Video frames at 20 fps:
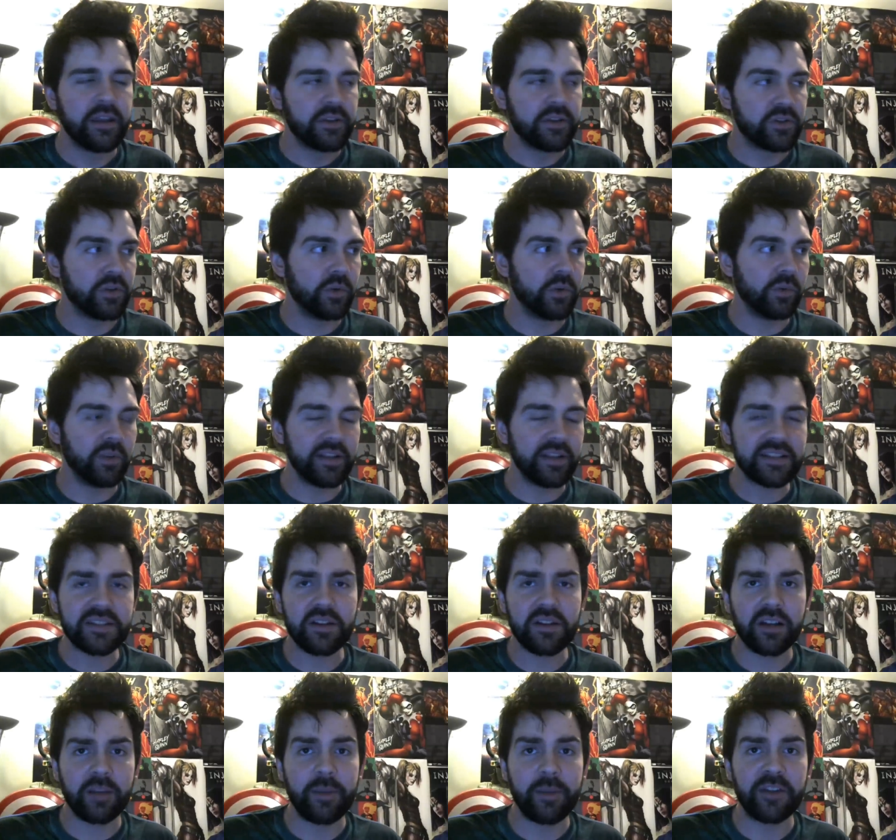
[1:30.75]
So let's
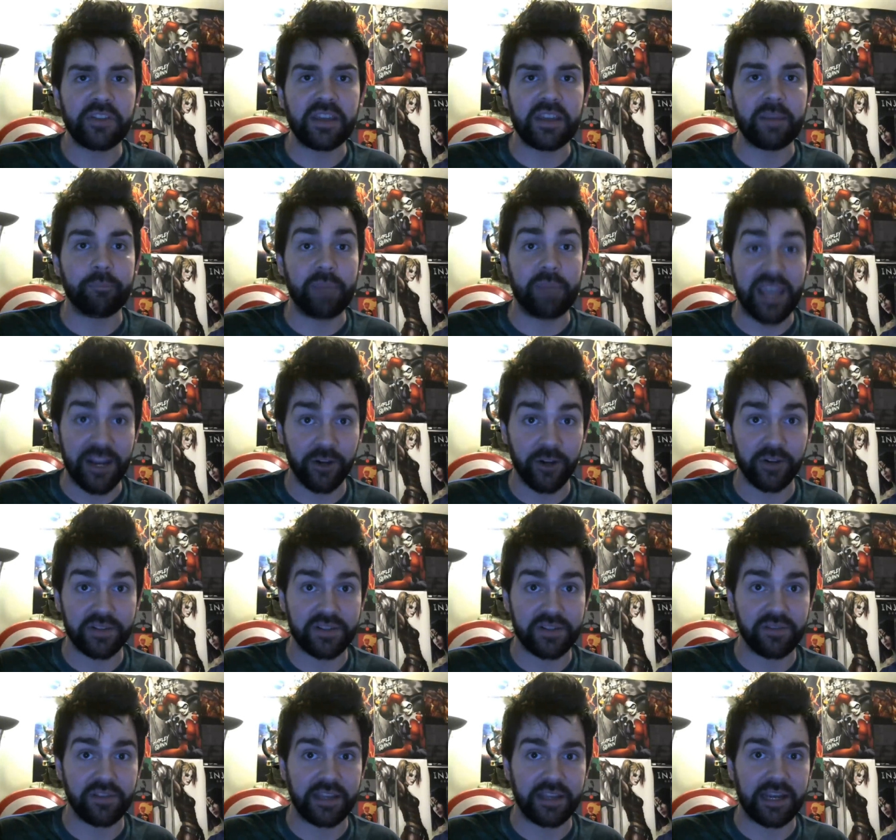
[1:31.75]
talk about the
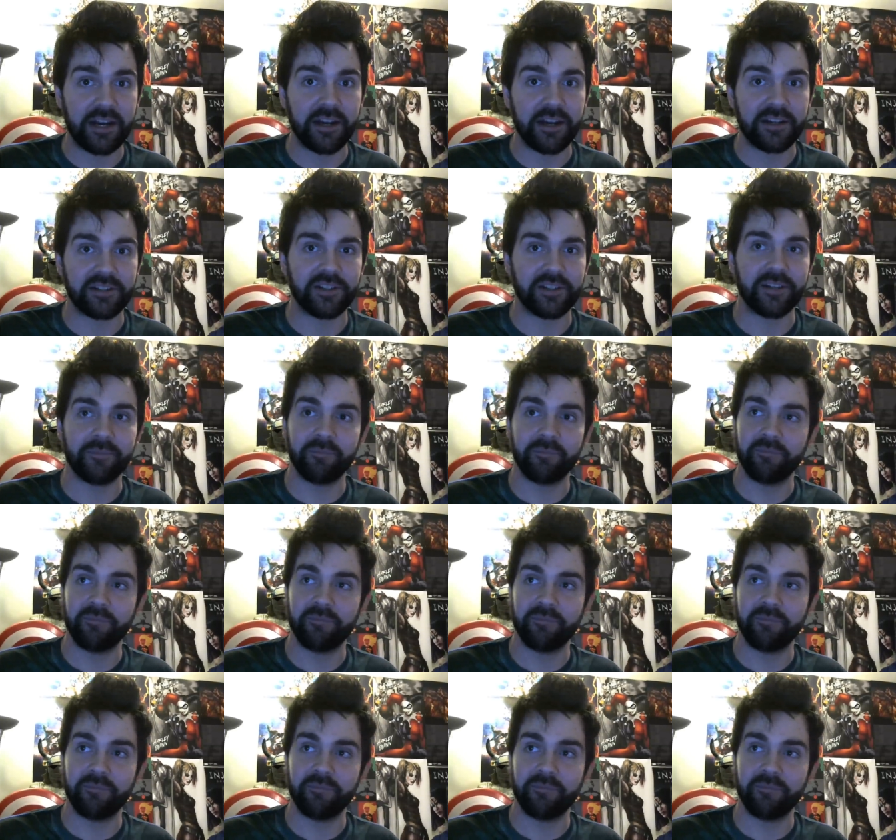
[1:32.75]
appearance of the character.